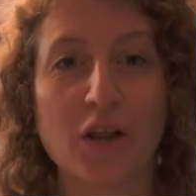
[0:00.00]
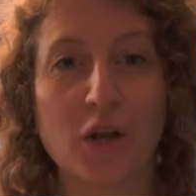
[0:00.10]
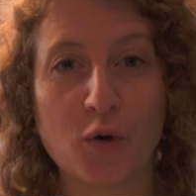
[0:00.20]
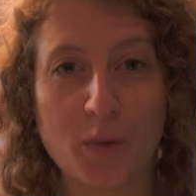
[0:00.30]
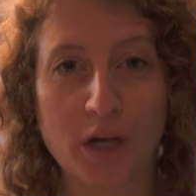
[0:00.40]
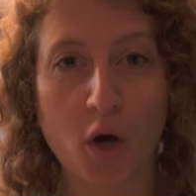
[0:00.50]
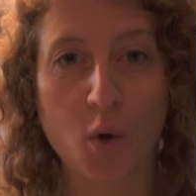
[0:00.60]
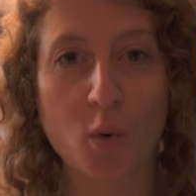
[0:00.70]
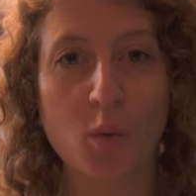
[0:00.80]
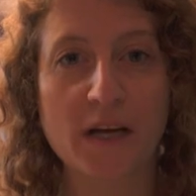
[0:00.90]

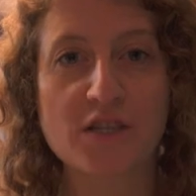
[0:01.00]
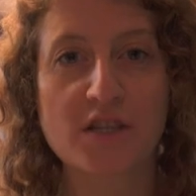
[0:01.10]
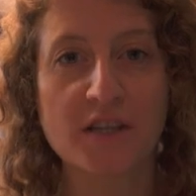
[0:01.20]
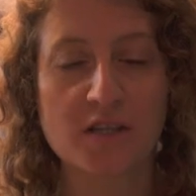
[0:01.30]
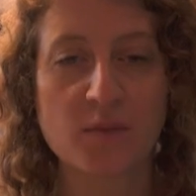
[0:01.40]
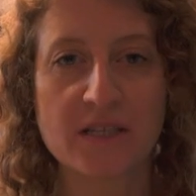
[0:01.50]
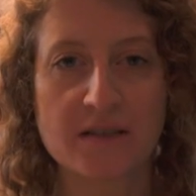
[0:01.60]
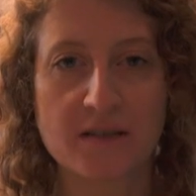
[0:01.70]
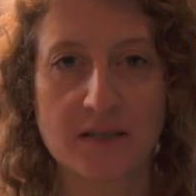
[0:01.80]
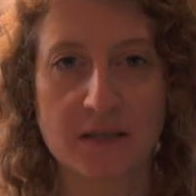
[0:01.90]
Lobio, which this one
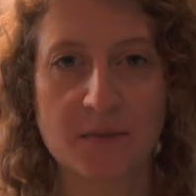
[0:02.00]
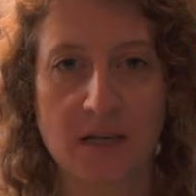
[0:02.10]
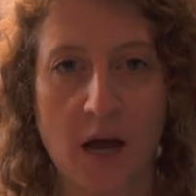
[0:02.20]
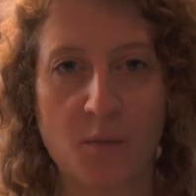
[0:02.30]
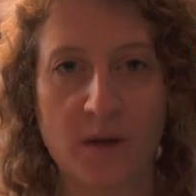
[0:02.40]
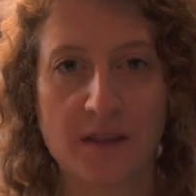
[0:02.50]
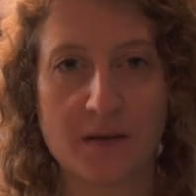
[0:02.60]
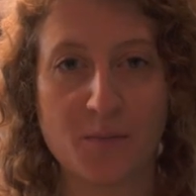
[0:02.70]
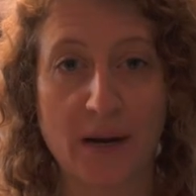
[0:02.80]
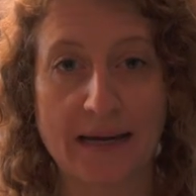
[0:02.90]
doesn't seem to come with the
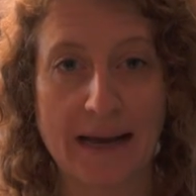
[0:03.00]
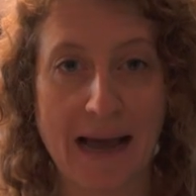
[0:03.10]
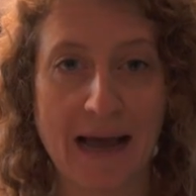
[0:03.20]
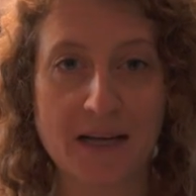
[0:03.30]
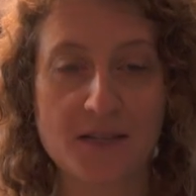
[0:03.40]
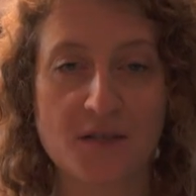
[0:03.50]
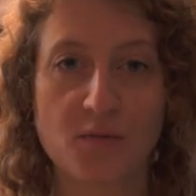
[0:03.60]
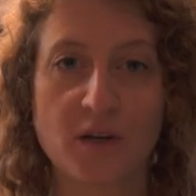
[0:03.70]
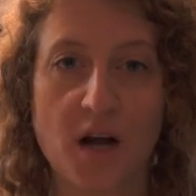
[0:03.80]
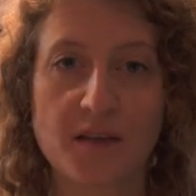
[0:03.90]
bread hat. So
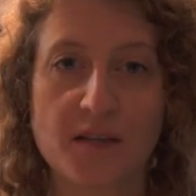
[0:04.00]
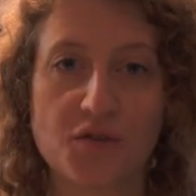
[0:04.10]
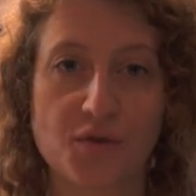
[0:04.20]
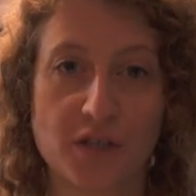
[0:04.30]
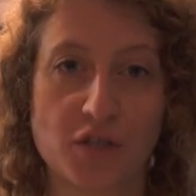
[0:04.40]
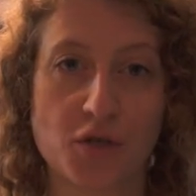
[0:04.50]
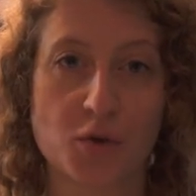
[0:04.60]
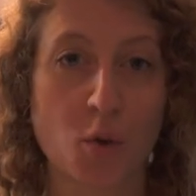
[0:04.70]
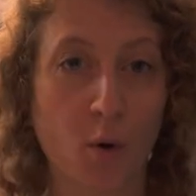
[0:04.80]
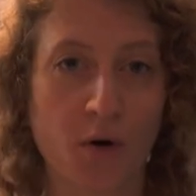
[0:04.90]
we got the traditional
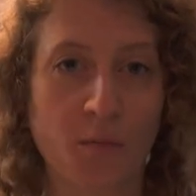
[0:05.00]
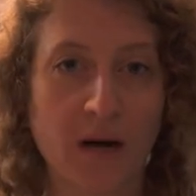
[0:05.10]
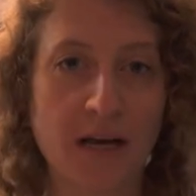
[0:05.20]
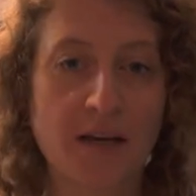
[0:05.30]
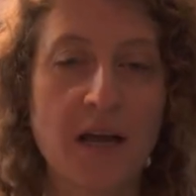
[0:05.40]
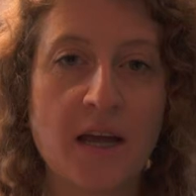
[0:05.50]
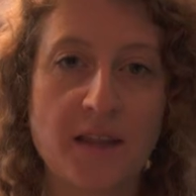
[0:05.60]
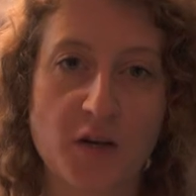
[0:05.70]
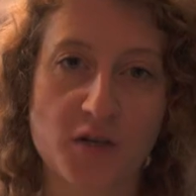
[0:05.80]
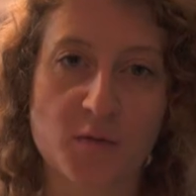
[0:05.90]
cornbread
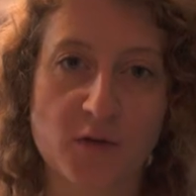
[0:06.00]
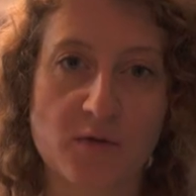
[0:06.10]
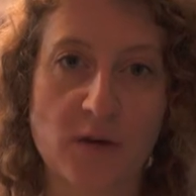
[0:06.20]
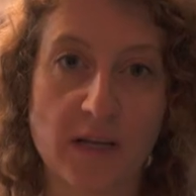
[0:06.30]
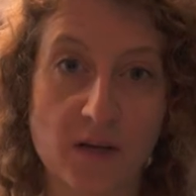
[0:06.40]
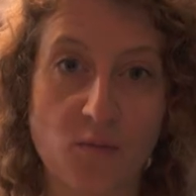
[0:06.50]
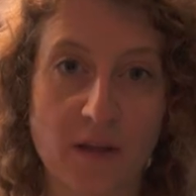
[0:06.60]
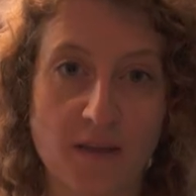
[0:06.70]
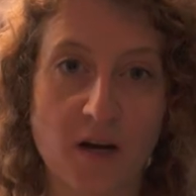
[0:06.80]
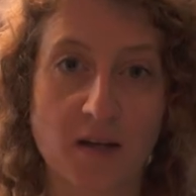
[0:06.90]
that you're supposed to eat
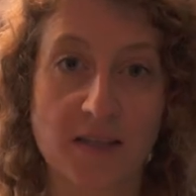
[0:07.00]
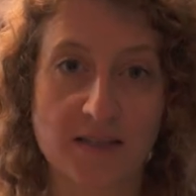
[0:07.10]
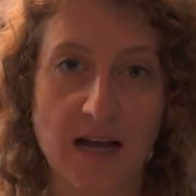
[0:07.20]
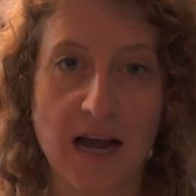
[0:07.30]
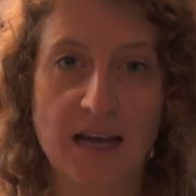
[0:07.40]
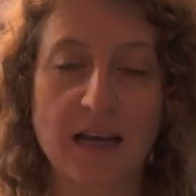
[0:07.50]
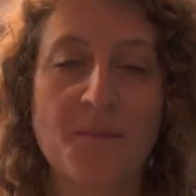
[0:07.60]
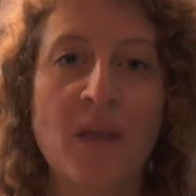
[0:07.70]
with it on the side.